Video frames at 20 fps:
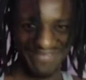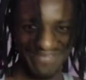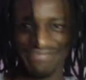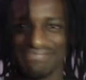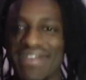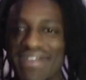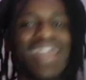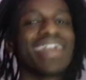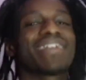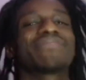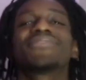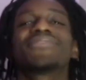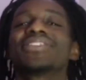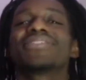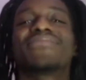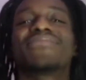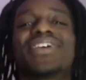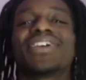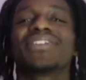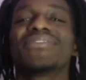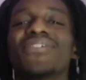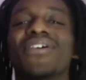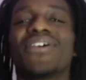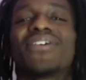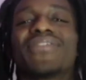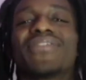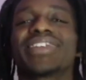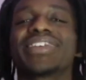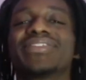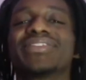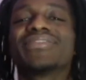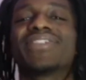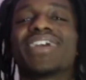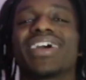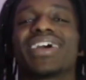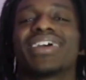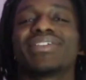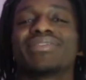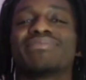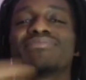Back and for effect. fact you already know
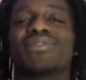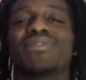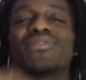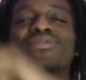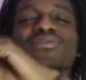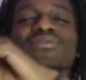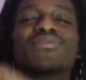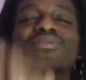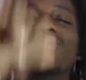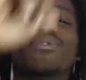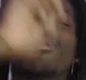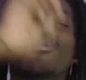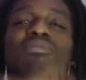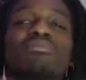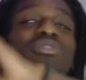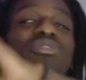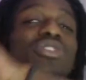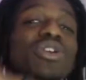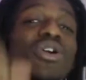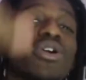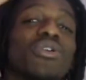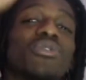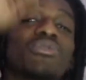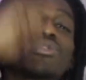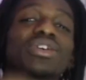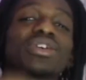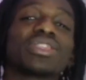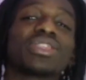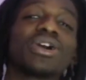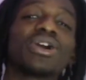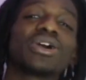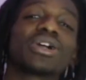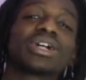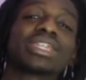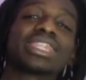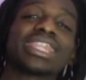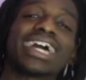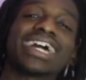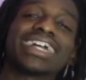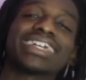how I'm hold hold. I'm gonna start holding it longer
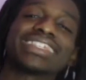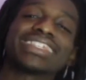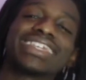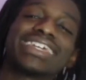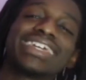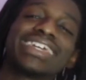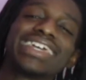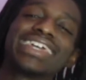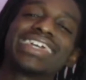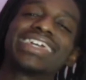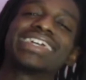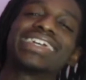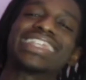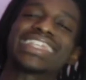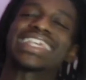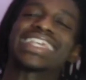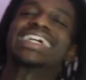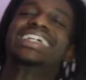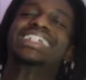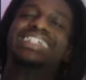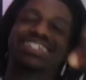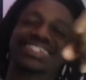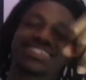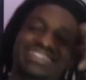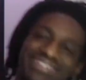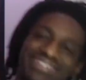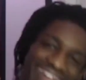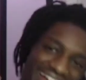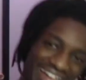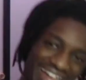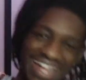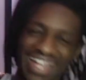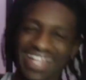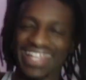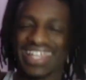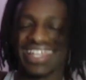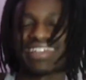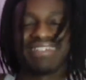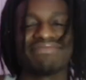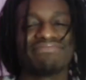like this.
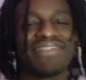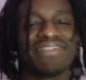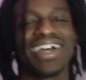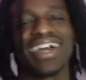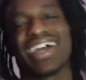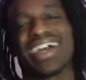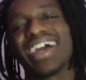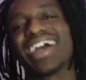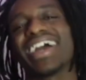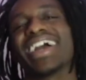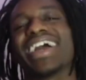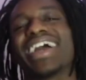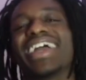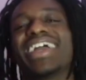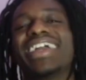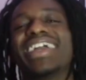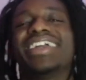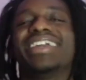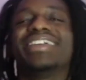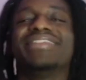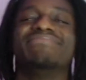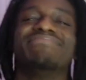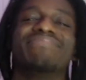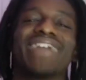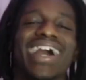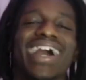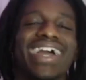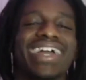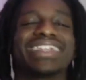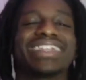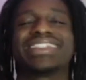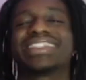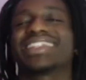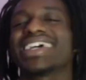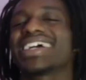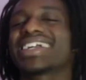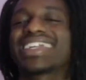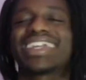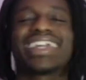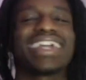Rockin' man. Hey man,
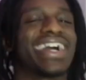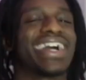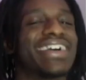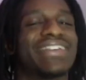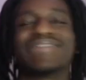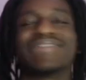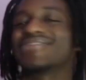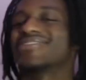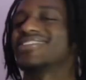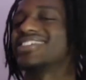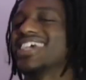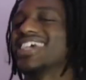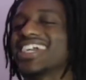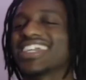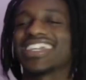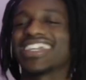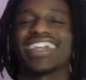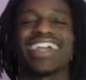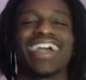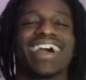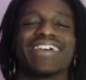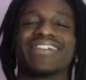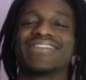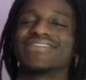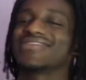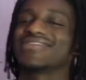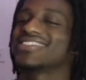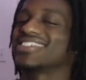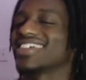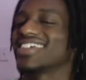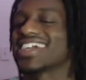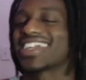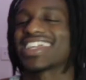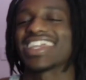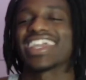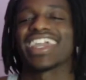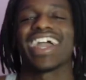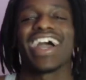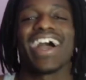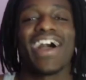check it out, check it out, check
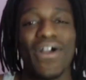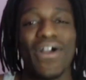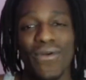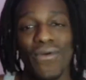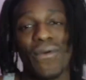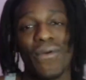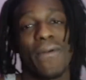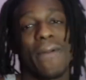it out.